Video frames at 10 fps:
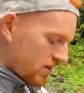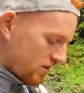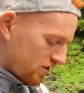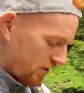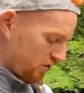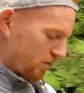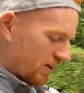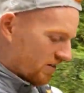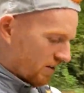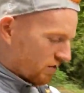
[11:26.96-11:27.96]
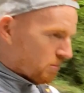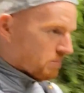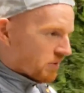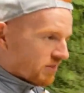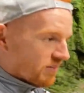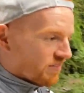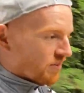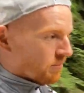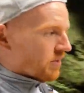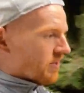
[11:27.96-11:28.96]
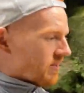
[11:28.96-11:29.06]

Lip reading: Starting to rain, so it's a bit muddy underfoot, but